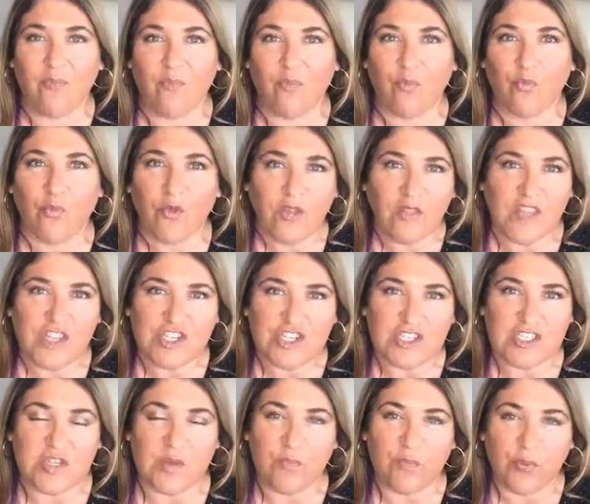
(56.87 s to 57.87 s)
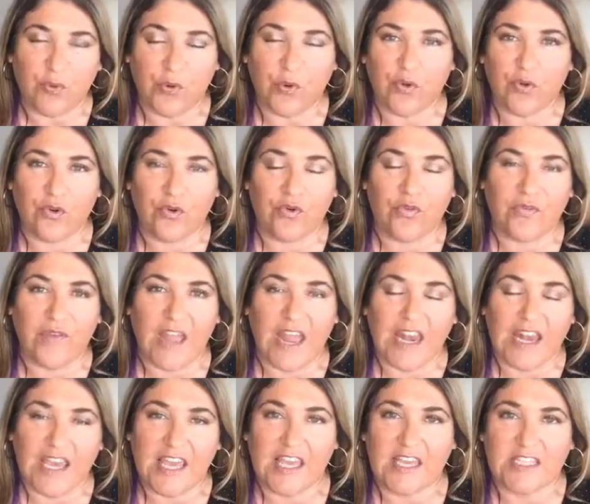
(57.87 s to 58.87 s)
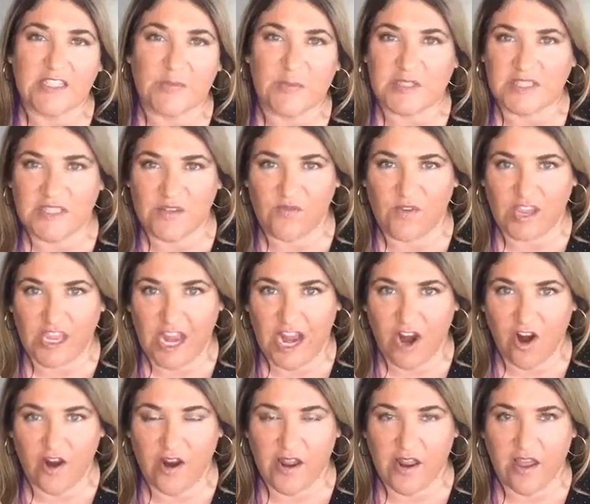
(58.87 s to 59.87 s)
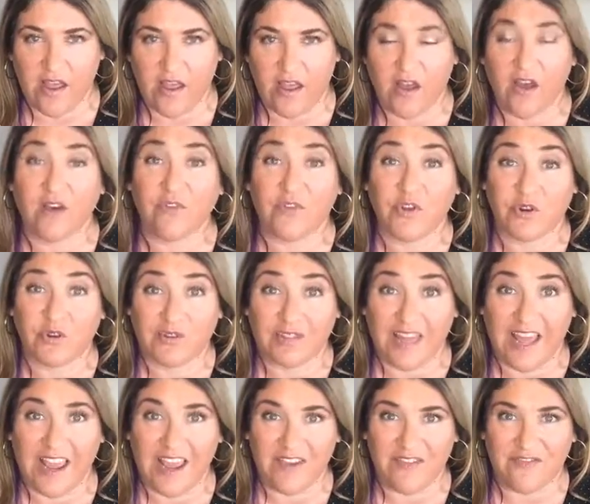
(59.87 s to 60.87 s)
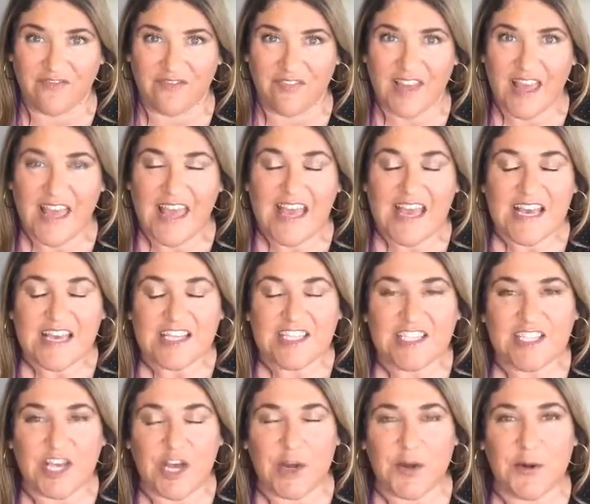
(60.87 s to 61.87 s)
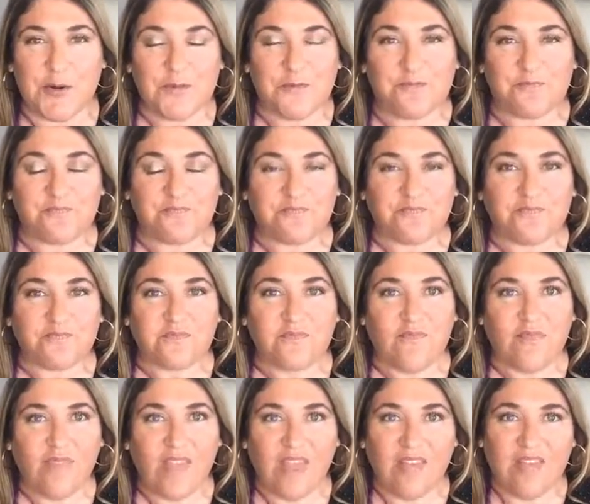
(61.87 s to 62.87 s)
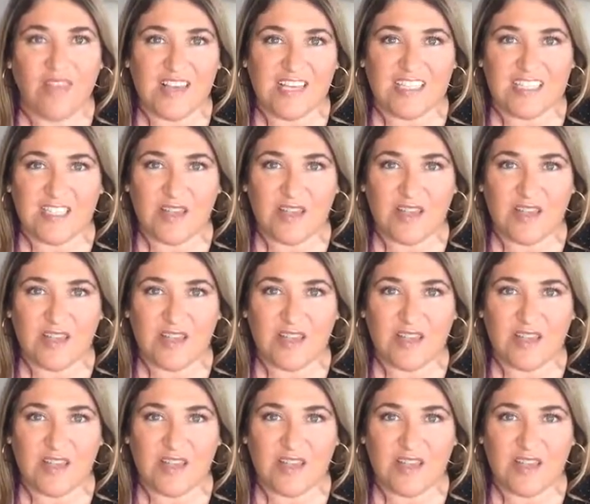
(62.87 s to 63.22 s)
really just improve any specific area of your life. So this